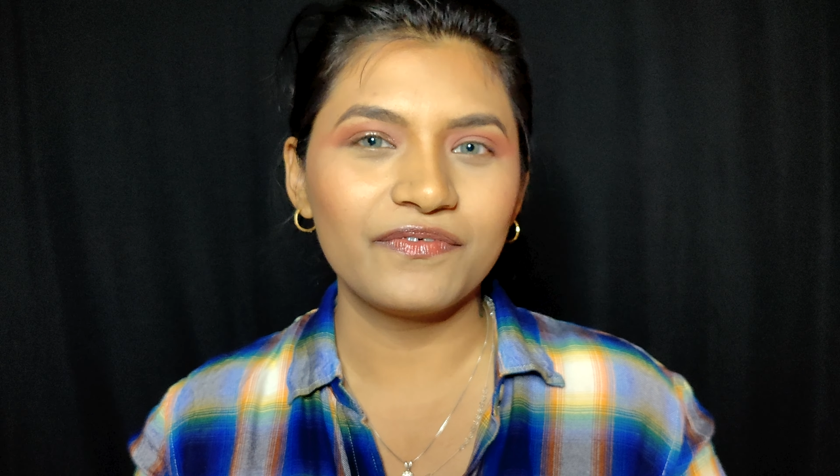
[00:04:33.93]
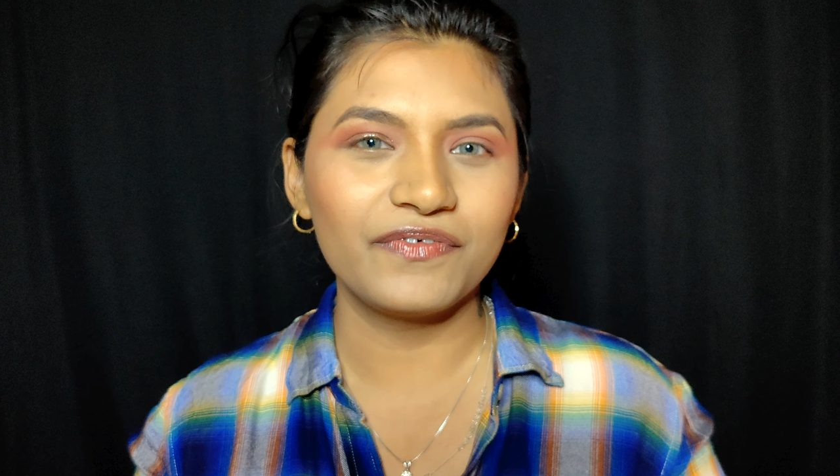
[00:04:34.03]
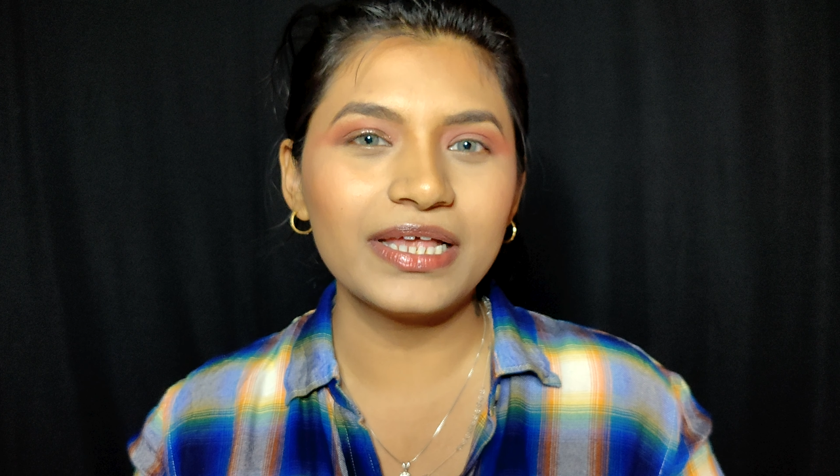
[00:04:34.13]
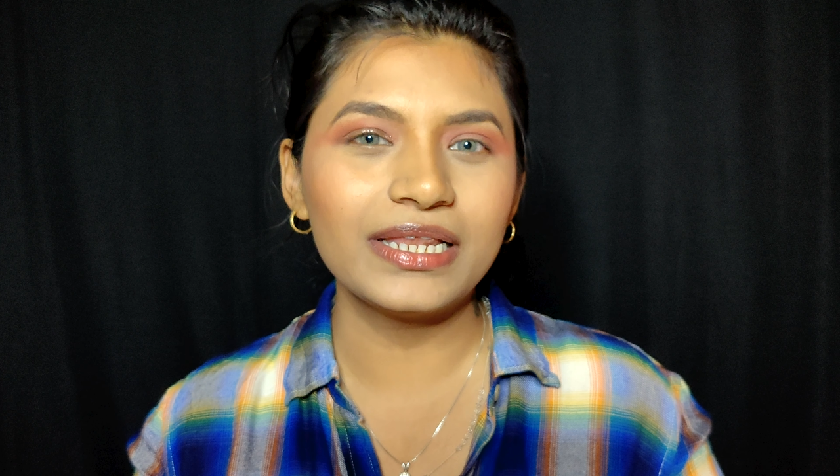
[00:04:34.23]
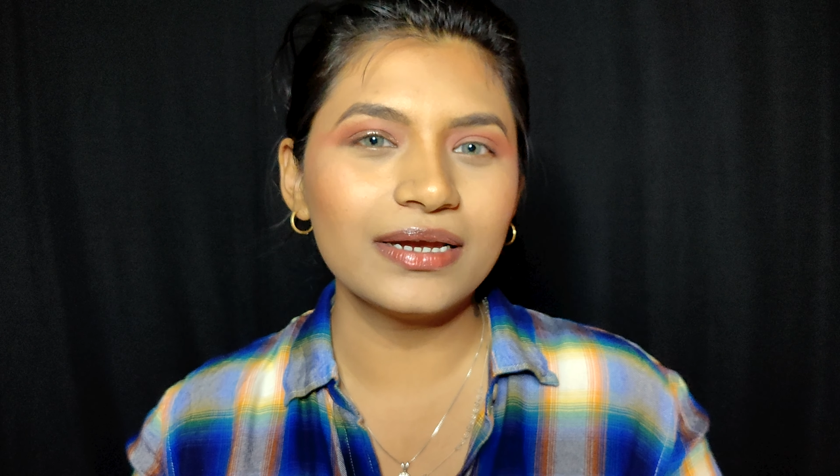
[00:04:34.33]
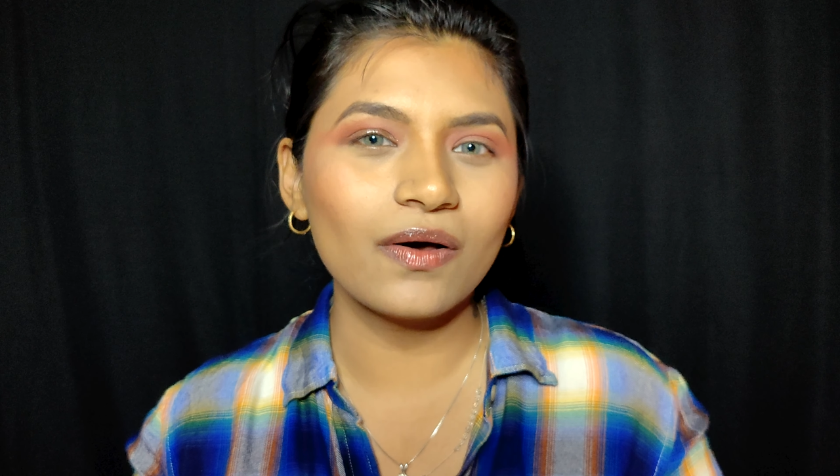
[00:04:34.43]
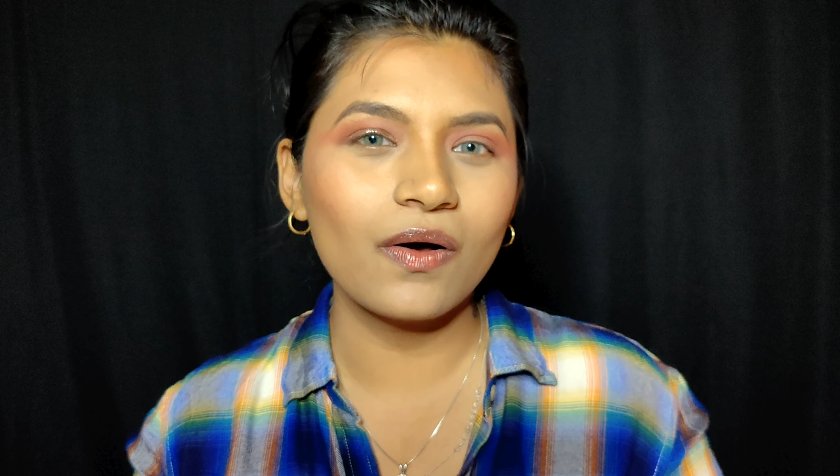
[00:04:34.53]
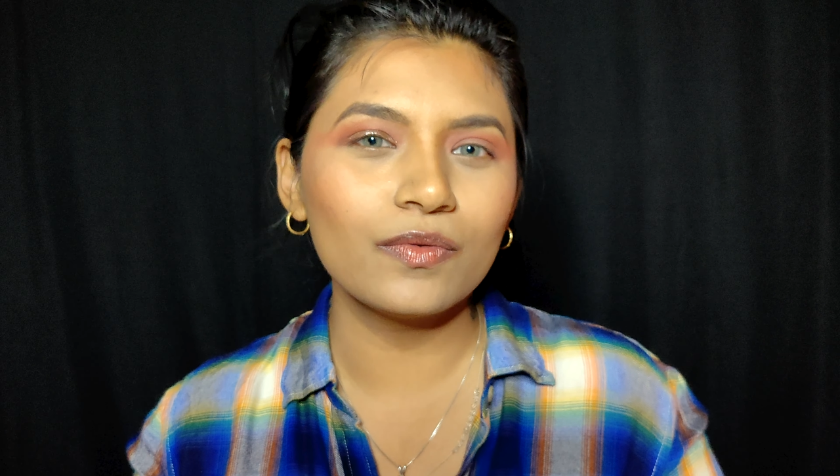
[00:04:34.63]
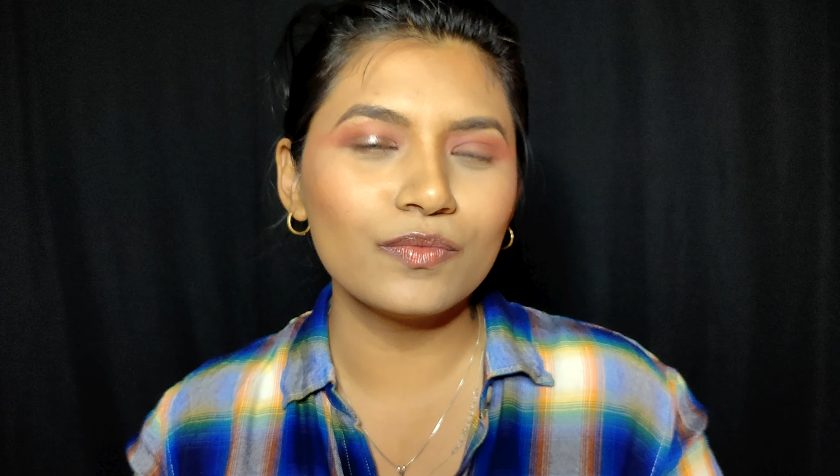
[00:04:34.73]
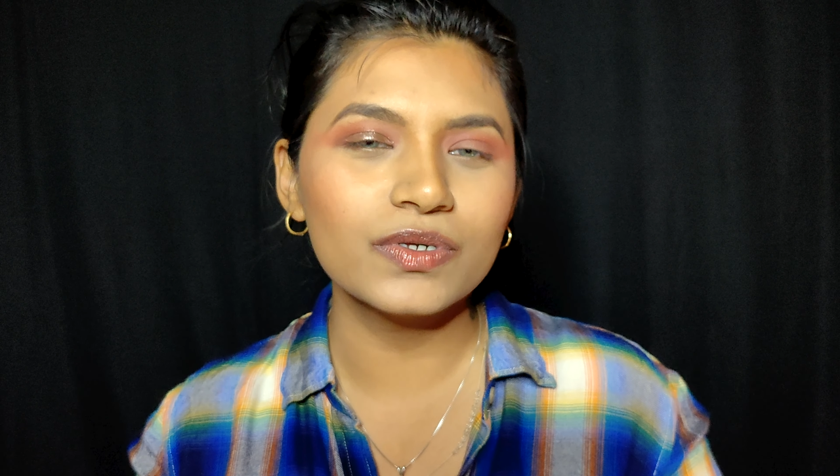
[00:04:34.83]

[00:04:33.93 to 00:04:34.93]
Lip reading: it almost